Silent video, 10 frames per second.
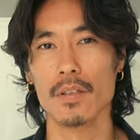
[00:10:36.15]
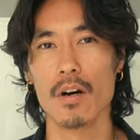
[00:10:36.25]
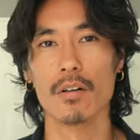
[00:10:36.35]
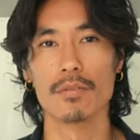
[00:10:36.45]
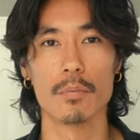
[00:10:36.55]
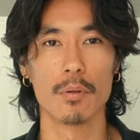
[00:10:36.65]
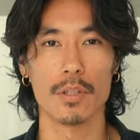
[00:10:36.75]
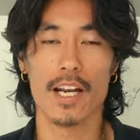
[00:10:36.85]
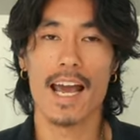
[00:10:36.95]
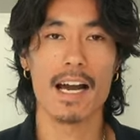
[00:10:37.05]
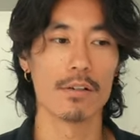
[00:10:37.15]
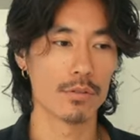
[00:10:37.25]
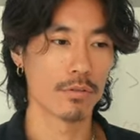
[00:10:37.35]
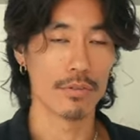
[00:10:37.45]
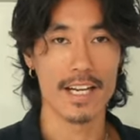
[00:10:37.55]
of the body and how
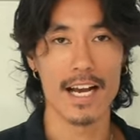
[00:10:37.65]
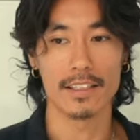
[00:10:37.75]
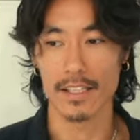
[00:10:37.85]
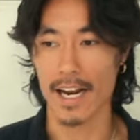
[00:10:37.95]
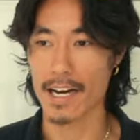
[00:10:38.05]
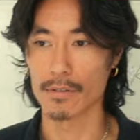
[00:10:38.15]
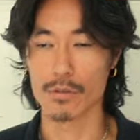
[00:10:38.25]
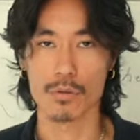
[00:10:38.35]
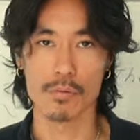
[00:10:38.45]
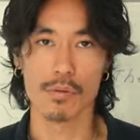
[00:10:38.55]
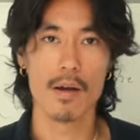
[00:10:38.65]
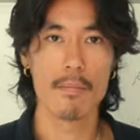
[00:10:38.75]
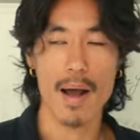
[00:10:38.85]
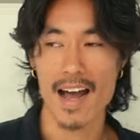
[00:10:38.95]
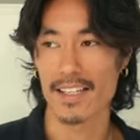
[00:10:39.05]
to react and how to
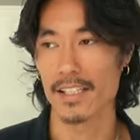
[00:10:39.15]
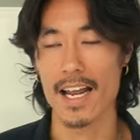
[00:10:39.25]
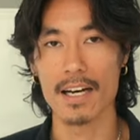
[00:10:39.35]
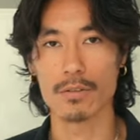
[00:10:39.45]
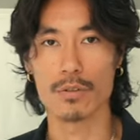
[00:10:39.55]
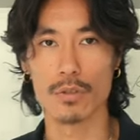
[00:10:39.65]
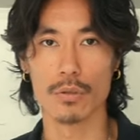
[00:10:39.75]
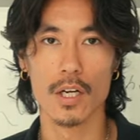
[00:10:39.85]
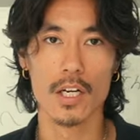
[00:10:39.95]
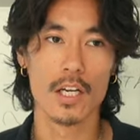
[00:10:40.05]
pass and how to,